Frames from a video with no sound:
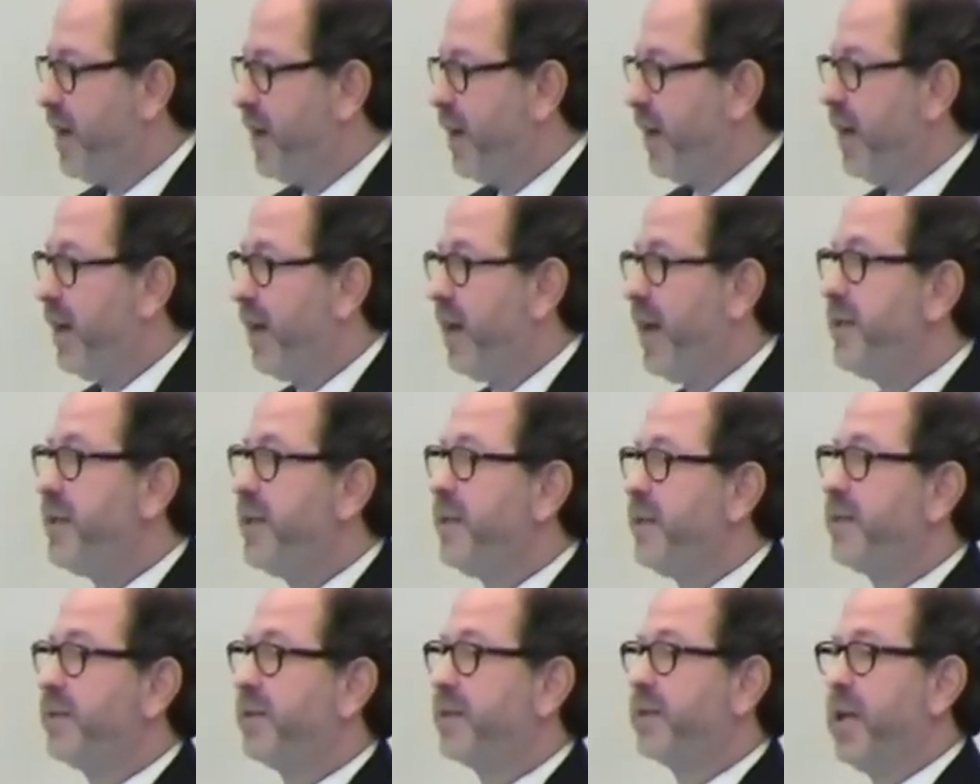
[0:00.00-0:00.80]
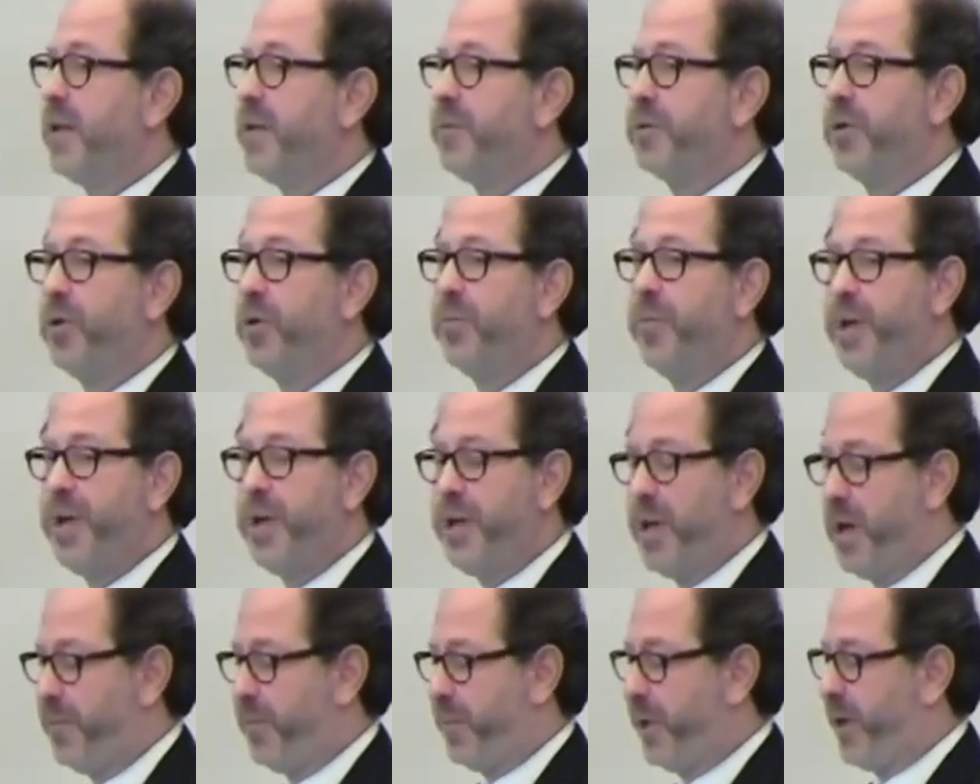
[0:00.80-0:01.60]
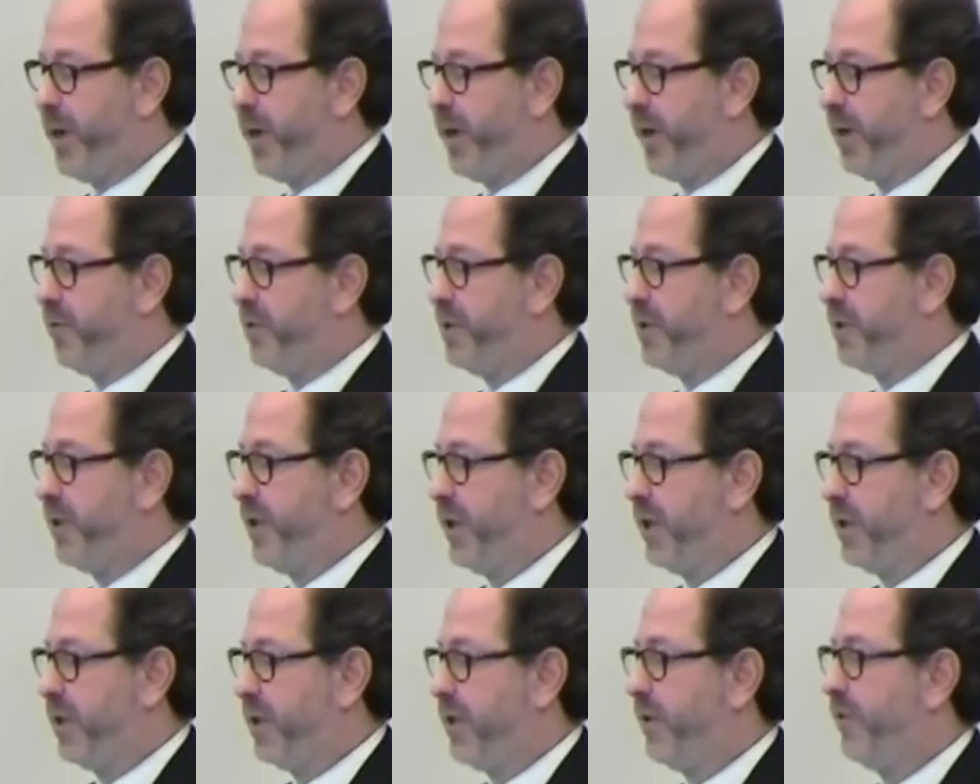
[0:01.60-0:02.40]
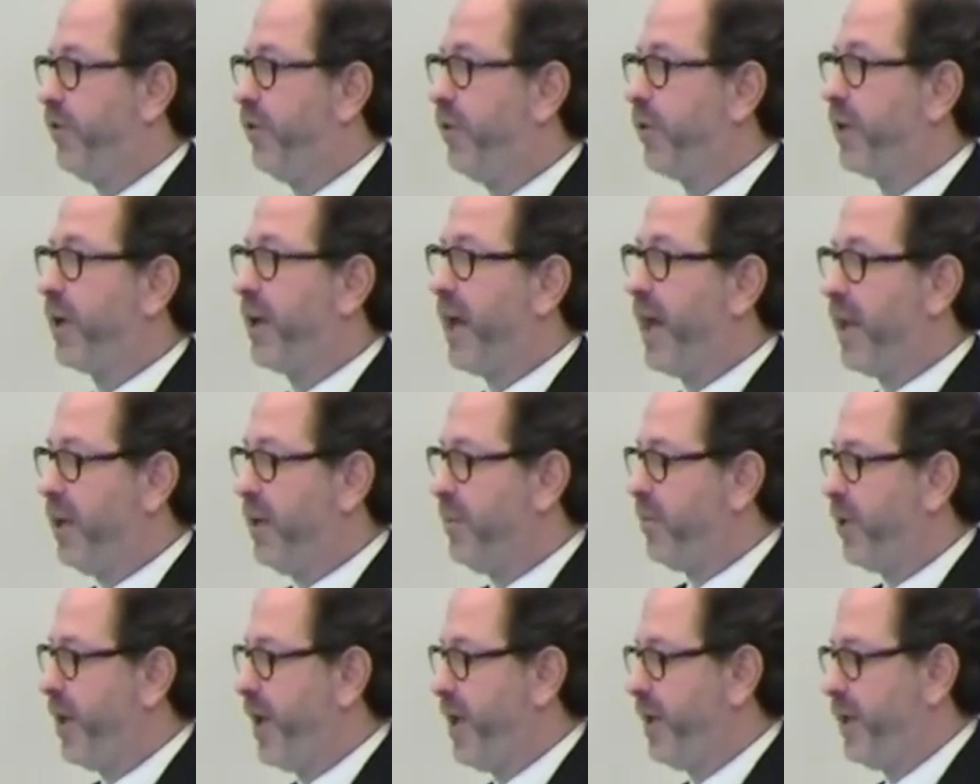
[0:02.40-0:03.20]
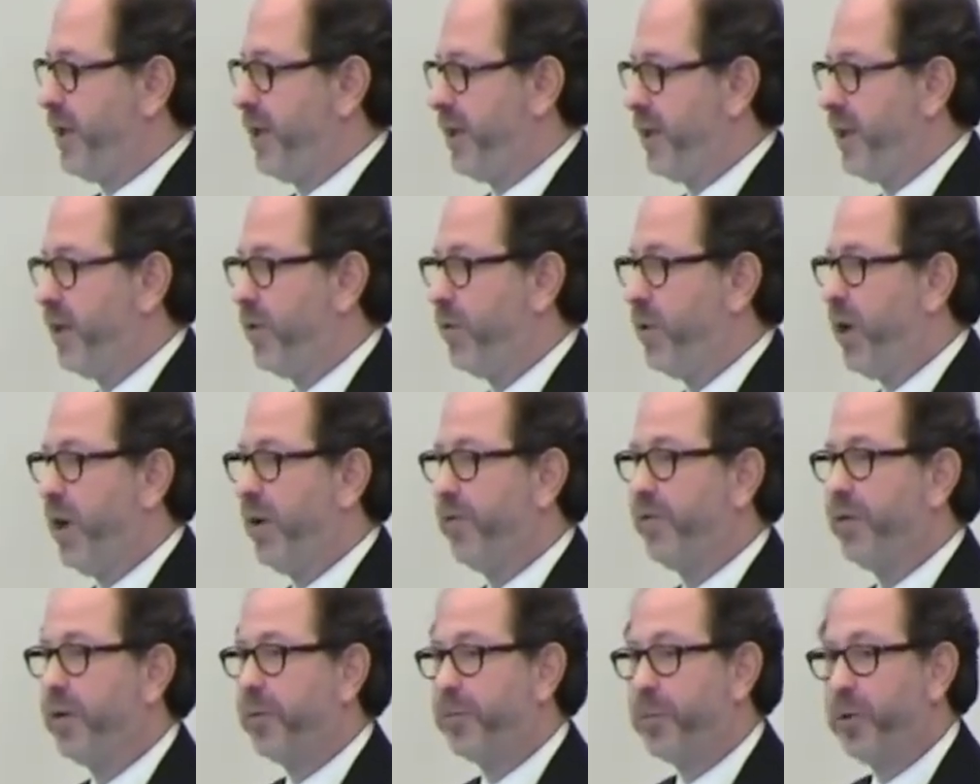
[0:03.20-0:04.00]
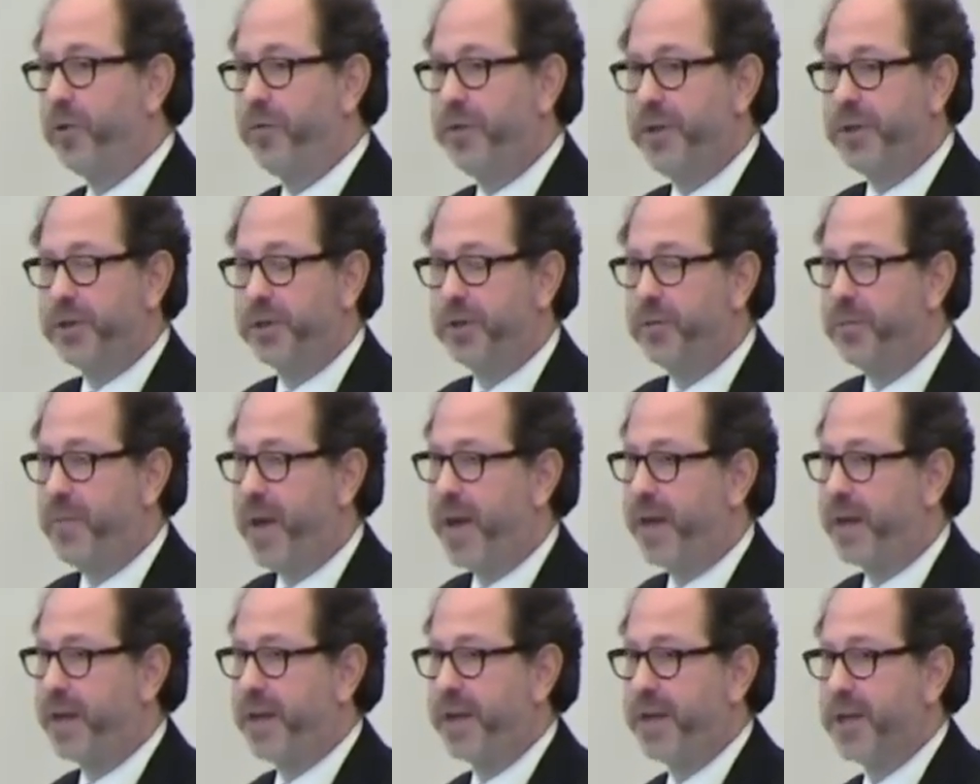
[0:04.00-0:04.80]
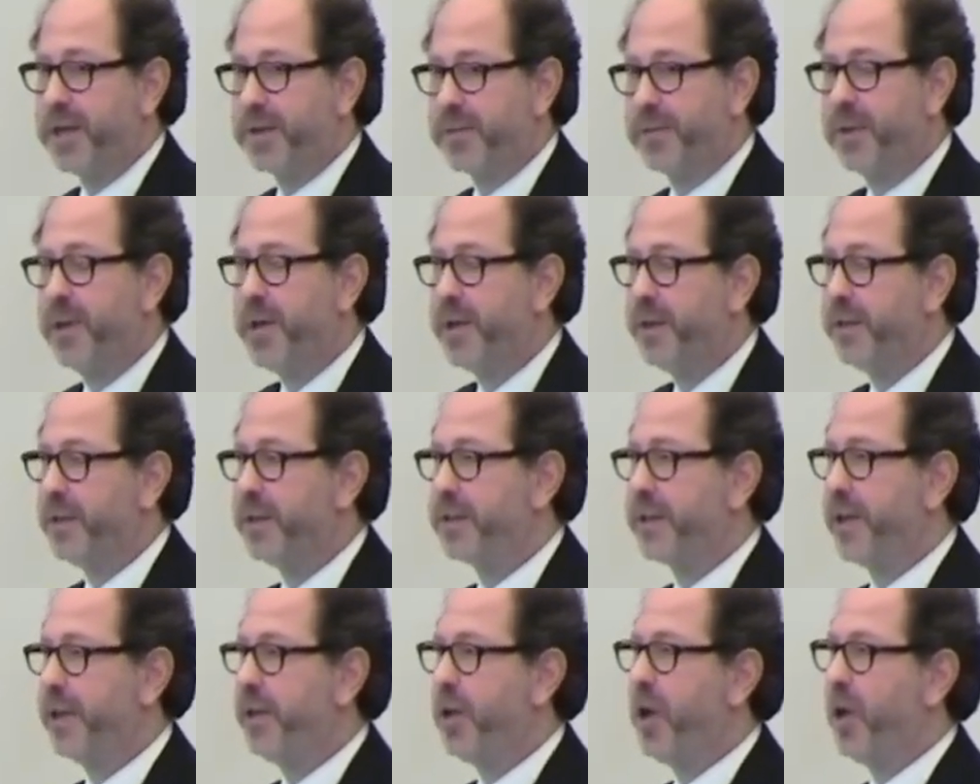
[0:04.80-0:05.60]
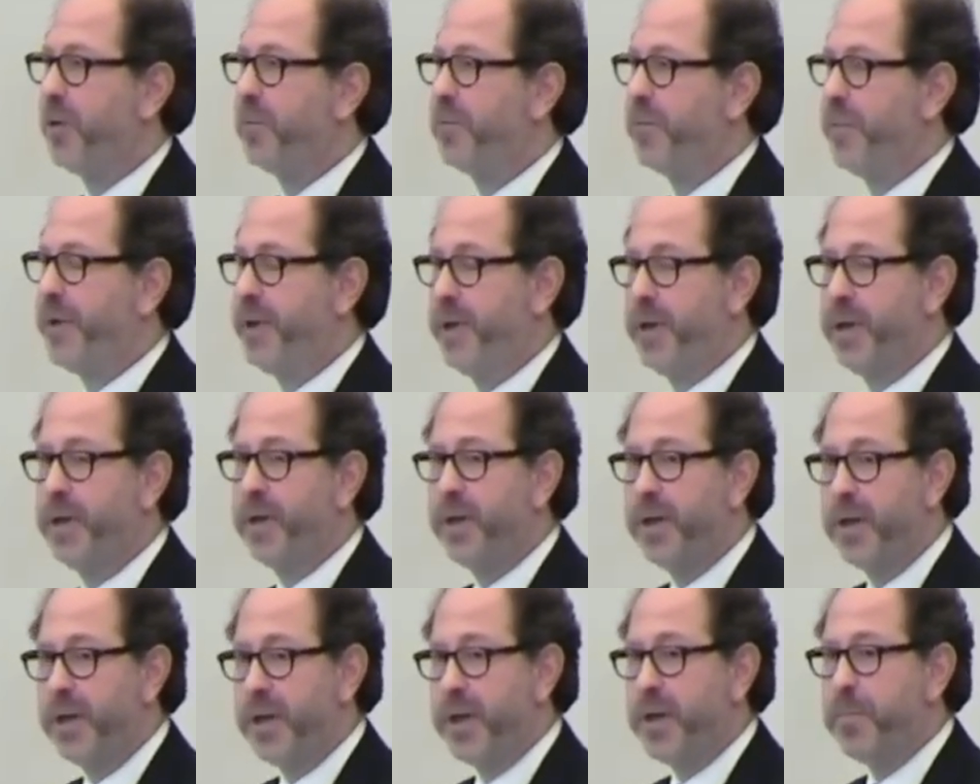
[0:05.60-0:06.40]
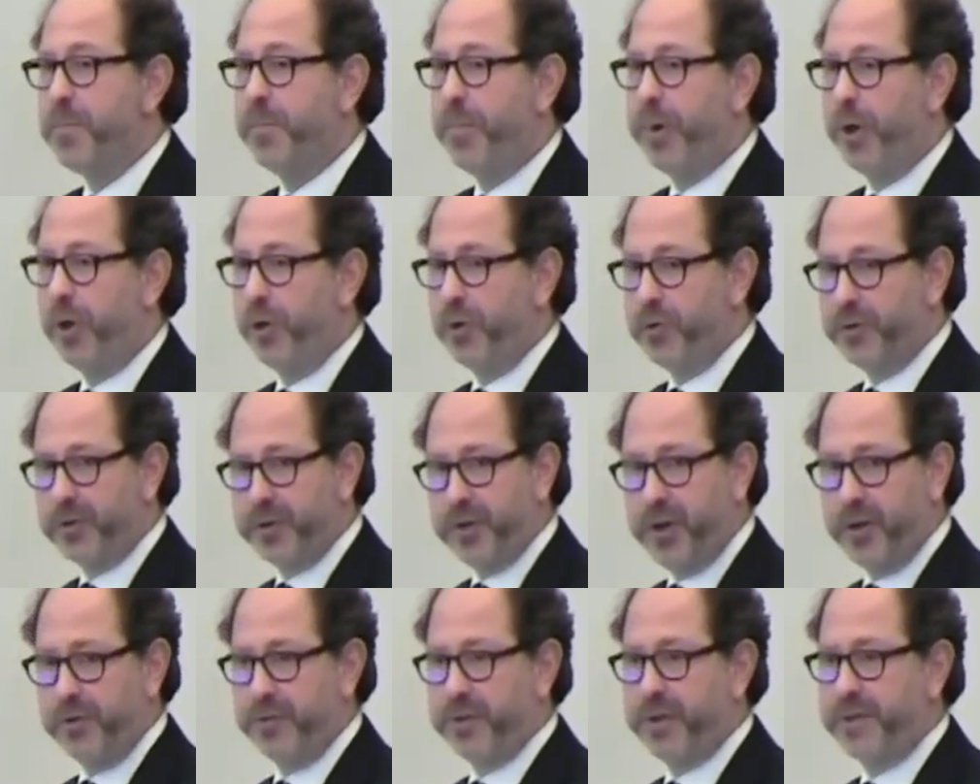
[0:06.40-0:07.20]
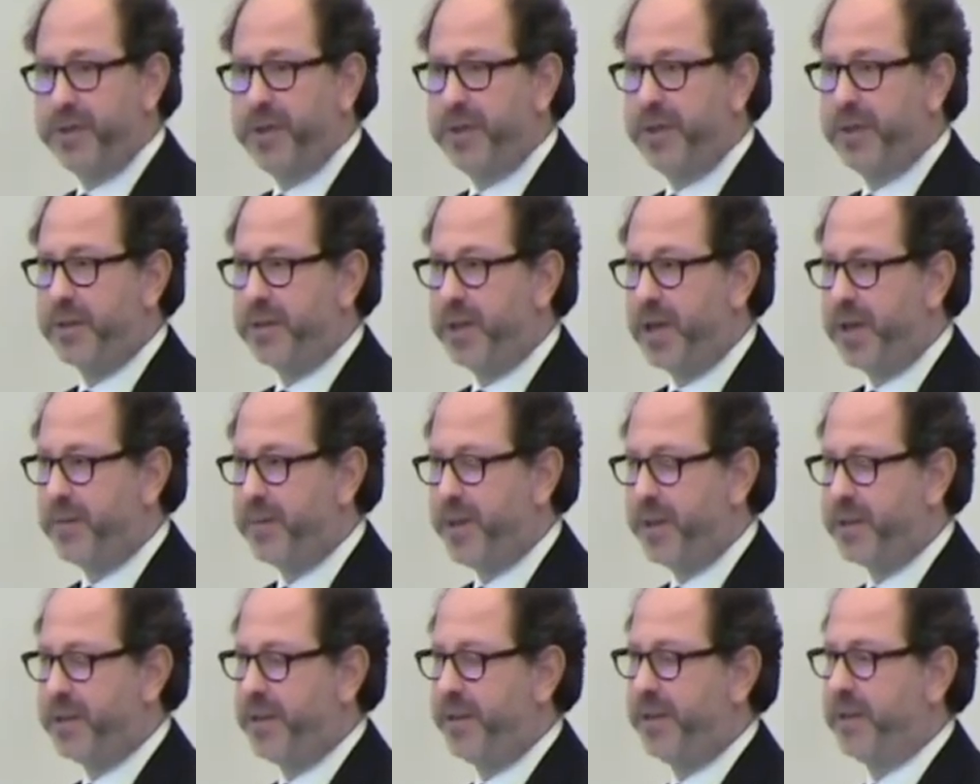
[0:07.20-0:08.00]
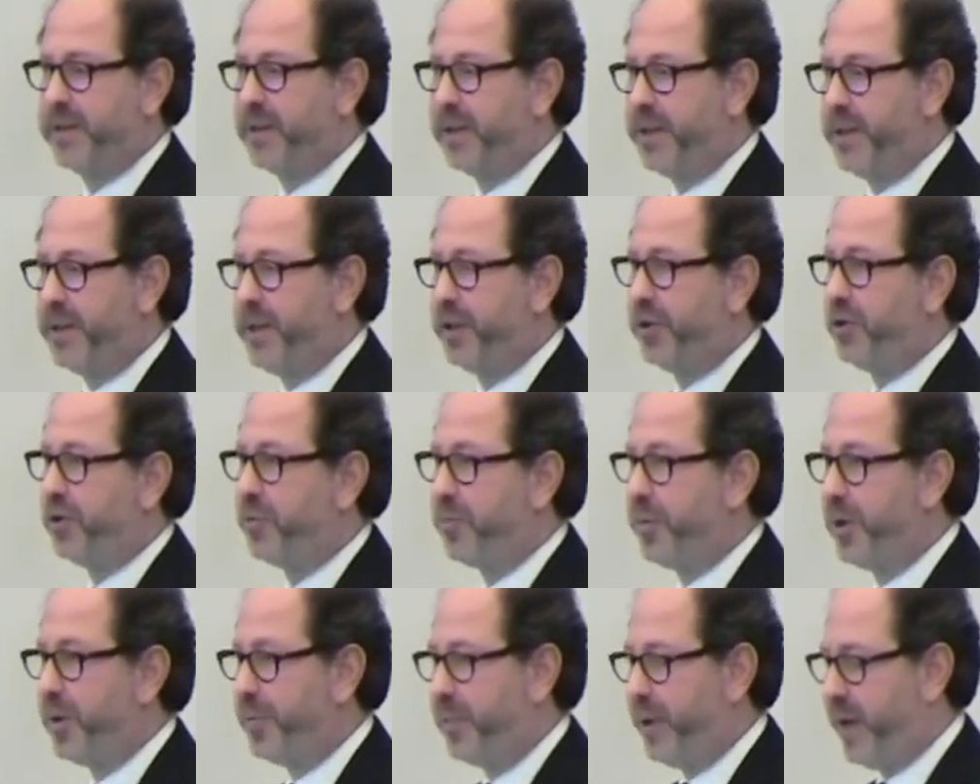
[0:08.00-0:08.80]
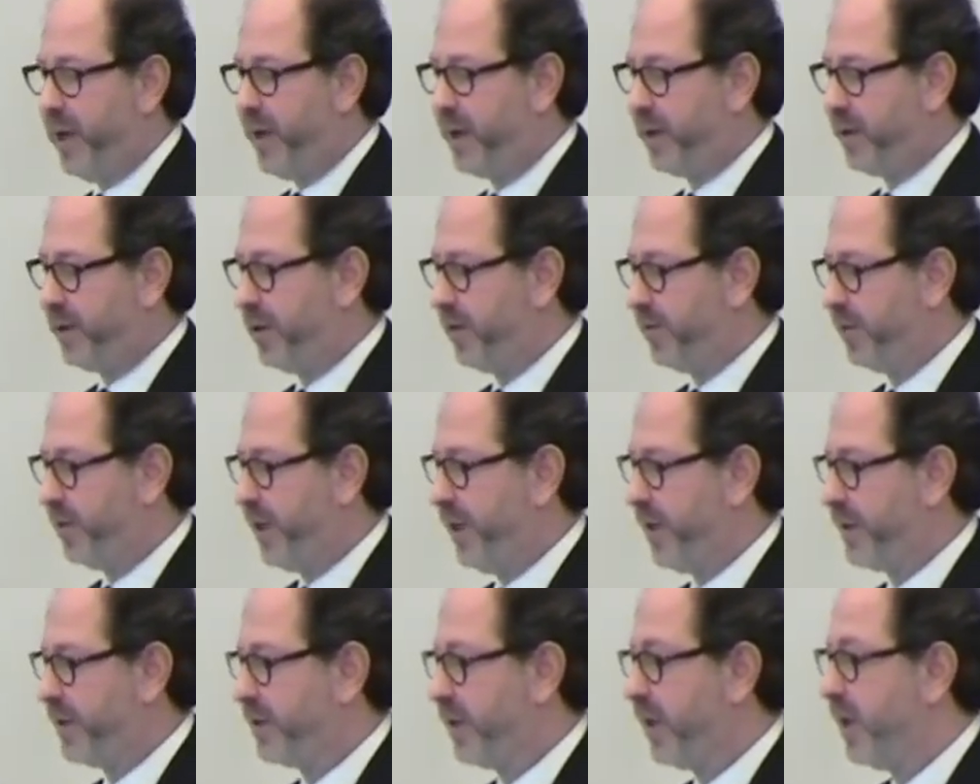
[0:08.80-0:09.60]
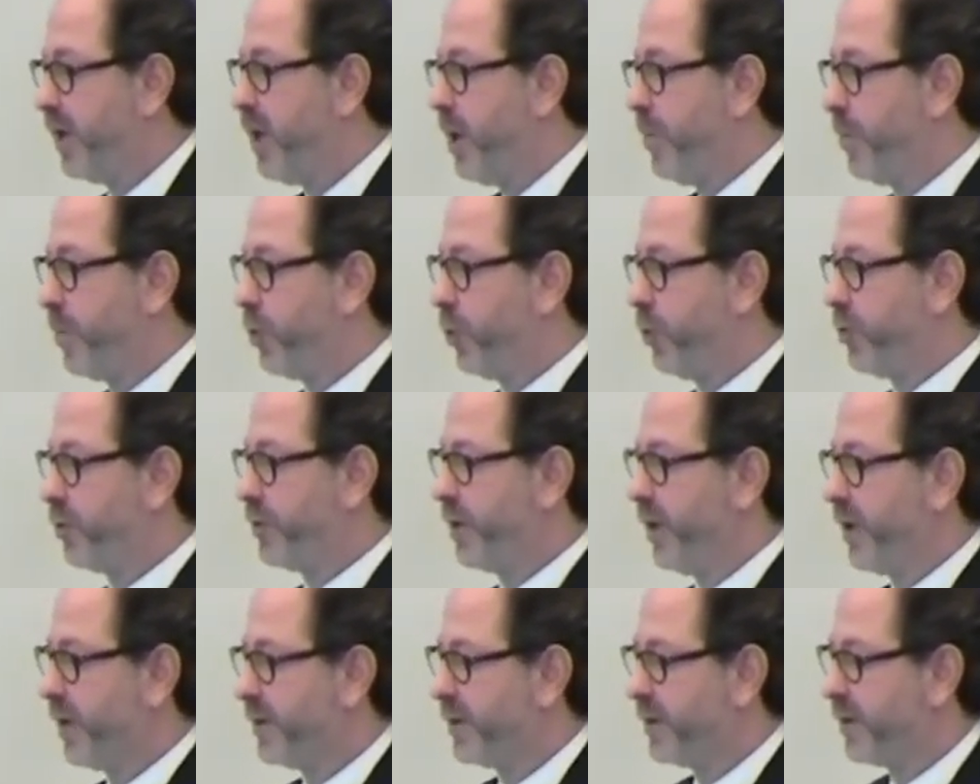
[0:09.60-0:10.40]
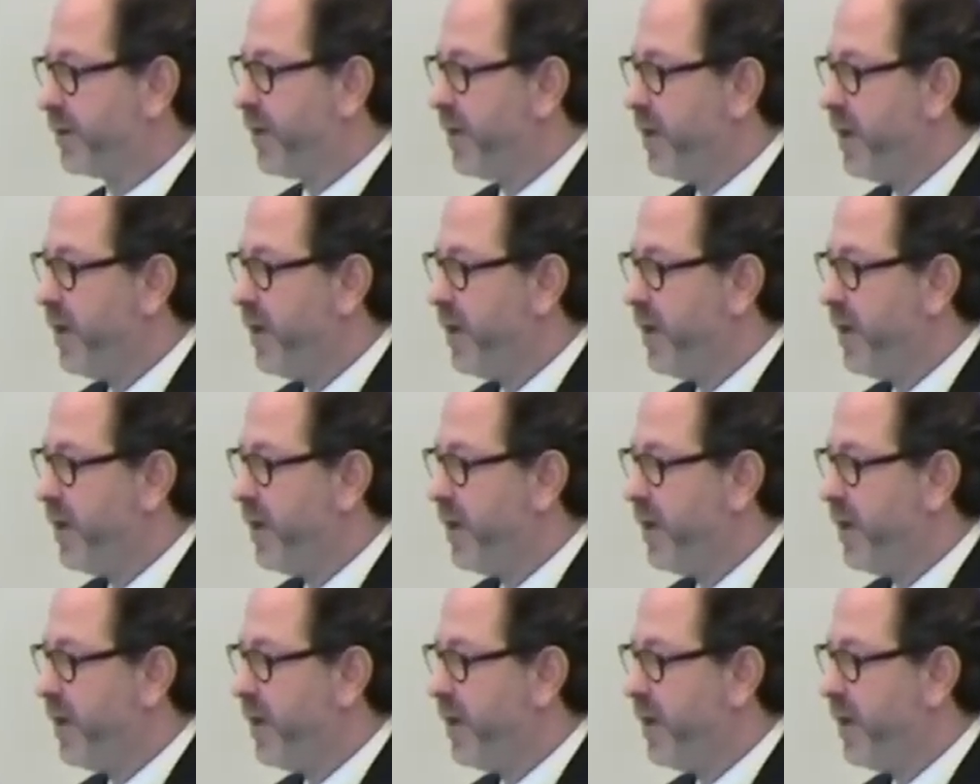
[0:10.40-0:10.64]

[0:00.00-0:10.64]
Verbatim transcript: Uh, and this seems to be a prerequisite for calibrating the welfare provision mechanism. This cannot be imposed on the citizen, but citizens need to be part of this uh, process.